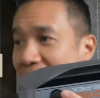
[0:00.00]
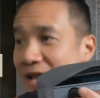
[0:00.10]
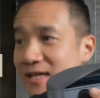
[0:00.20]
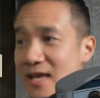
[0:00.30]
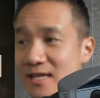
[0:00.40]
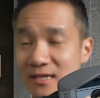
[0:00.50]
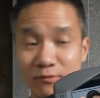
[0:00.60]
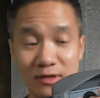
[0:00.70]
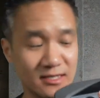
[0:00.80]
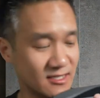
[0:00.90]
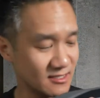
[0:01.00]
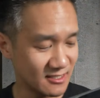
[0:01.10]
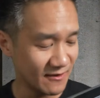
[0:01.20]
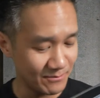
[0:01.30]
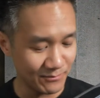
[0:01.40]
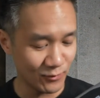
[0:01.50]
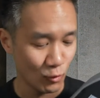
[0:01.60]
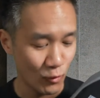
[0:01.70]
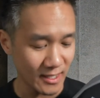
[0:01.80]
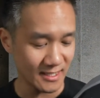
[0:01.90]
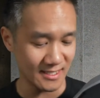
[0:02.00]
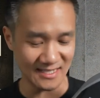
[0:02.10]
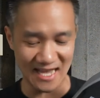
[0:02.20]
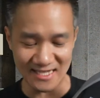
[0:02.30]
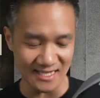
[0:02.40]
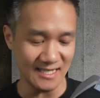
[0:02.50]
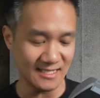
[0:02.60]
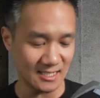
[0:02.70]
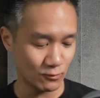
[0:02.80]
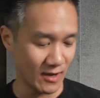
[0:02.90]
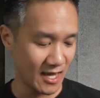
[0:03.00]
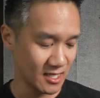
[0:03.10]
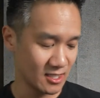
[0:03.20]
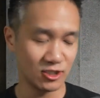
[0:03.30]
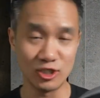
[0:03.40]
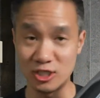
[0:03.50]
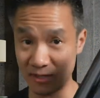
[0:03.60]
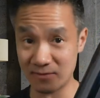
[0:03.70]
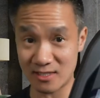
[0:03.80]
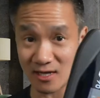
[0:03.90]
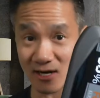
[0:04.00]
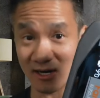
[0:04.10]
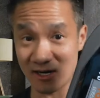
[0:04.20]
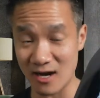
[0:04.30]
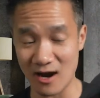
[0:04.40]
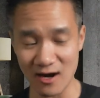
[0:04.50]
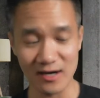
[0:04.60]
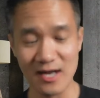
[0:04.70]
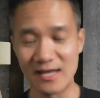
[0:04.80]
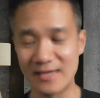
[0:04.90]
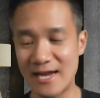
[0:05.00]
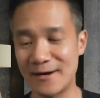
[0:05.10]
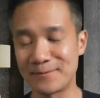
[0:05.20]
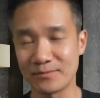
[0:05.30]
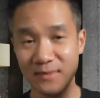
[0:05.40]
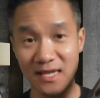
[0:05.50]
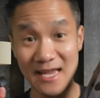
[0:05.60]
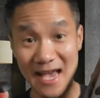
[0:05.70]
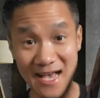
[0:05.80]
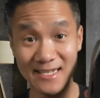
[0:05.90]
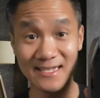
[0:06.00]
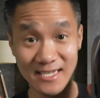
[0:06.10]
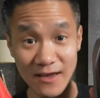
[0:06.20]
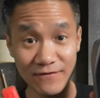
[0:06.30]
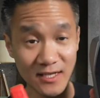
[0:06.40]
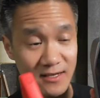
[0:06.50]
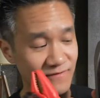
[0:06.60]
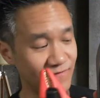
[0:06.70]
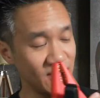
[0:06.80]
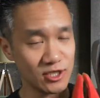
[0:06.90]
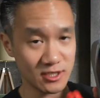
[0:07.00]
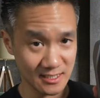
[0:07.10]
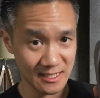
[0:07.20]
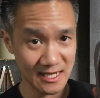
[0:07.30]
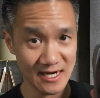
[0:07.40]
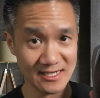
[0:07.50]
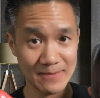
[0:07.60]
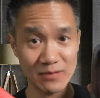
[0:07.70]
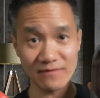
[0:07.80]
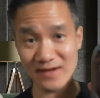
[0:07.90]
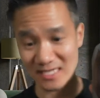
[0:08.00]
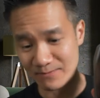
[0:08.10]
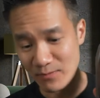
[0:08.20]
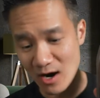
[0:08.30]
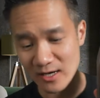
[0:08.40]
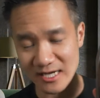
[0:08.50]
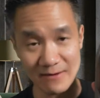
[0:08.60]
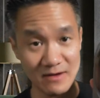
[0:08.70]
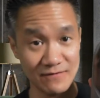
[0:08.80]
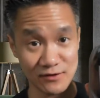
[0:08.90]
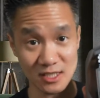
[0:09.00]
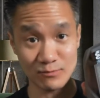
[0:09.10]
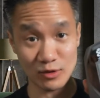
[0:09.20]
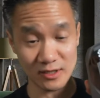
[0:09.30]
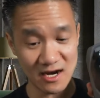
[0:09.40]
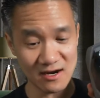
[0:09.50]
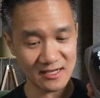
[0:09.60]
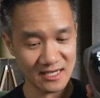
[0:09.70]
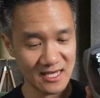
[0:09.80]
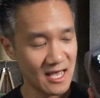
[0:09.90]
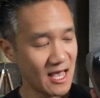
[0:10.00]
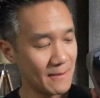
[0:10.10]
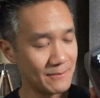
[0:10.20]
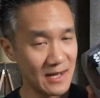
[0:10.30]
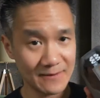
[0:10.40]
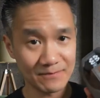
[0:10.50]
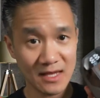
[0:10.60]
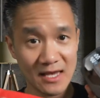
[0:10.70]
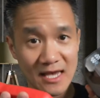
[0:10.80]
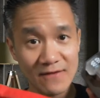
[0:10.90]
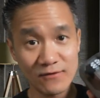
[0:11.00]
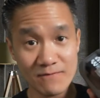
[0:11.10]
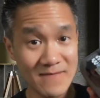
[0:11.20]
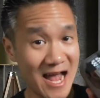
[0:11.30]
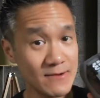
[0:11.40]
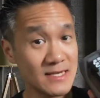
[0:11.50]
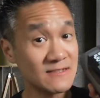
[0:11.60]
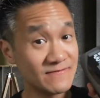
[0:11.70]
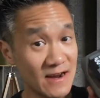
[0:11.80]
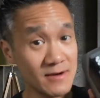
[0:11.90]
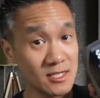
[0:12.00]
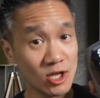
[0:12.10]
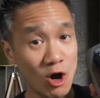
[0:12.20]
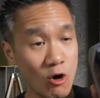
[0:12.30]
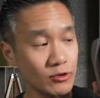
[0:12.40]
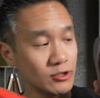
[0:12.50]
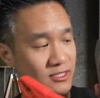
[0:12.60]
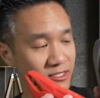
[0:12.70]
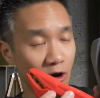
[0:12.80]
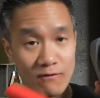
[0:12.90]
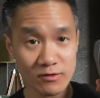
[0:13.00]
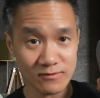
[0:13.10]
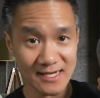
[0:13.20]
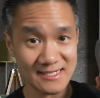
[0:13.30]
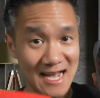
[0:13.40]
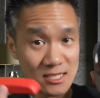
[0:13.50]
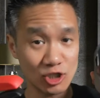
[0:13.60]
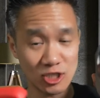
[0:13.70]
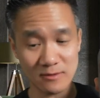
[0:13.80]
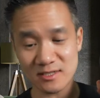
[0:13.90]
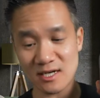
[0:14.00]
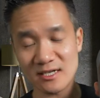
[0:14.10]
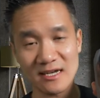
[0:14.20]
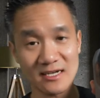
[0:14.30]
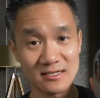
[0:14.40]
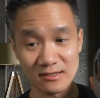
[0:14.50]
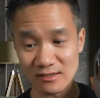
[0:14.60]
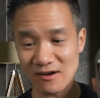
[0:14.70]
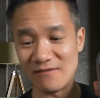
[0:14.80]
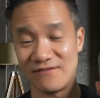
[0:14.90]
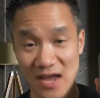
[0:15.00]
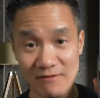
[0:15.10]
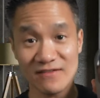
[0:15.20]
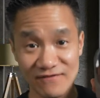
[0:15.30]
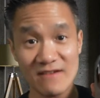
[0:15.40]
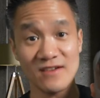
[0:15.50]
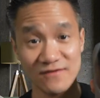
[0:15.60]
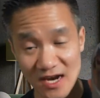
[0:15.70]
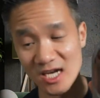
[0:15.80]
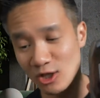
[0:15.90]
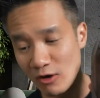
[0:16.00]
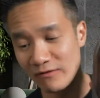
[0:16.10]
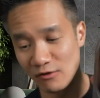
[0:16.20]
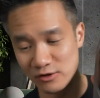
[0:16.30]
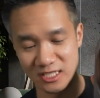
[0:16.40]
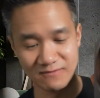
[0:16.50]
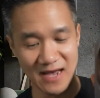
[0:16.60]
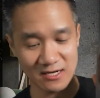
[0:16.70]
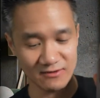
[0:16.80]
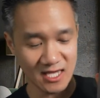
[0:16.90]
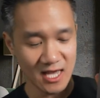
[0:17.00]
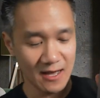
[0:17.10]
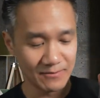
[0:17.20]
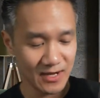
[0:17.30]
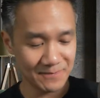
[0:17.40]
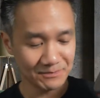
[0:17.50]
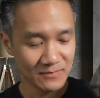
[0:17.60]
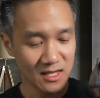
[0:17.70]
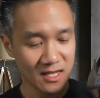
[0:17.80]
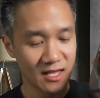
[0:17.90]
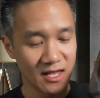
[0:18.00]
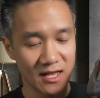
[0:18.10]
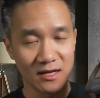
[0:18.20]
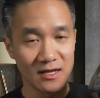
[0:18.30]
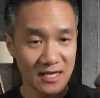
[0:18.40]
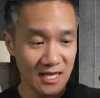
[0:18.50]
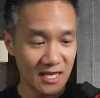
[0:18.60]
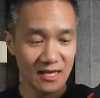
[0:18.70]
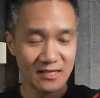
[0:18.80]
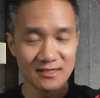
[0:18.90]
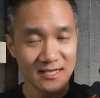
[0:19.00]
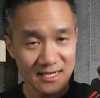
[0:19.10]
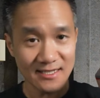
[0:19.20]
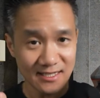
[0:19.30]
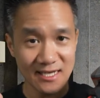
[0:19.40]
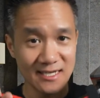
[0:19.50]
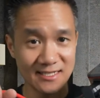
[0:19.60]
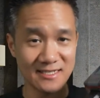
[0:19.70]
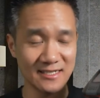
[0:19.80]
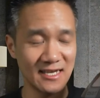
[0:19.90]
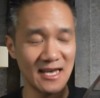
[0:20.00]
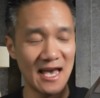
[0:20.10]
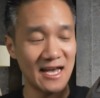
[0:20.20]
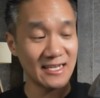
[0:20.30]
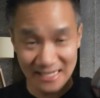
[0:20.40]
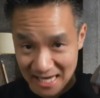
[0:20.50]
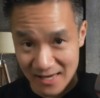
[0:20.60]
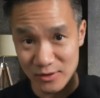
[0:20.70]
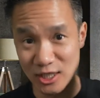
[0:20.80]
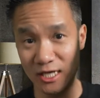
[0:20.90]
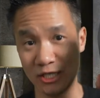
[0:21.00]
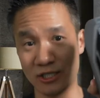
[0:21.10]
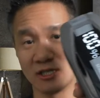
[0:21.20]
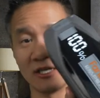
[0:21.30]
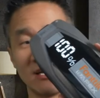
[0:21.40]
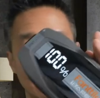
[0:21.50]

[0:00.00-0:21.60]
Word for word: and it is the quickest and easiest way to jump start a car. Now, it has safety features in here that prevent spark and reverse polarity, but if your battery is very low, you can override that to jumpstart a, a very, very, very low voltage battery. But this is a game changer